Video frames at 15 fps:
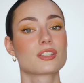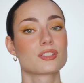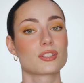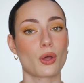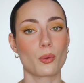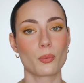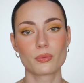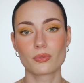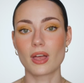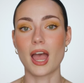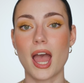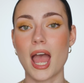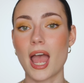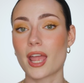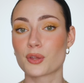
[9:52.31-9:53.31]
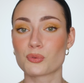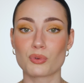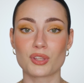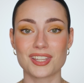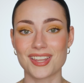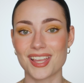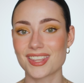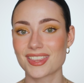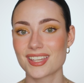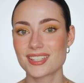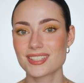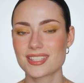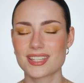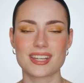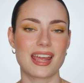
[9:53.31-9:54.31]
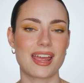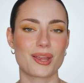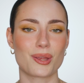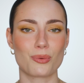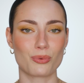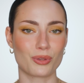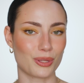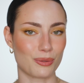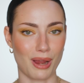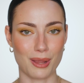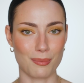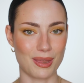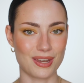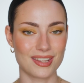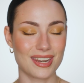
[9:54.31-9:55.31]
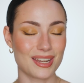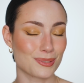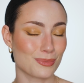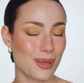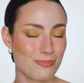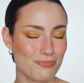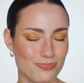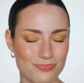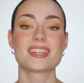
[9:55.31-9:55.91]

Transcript: So I really like this and I really recommend it as well.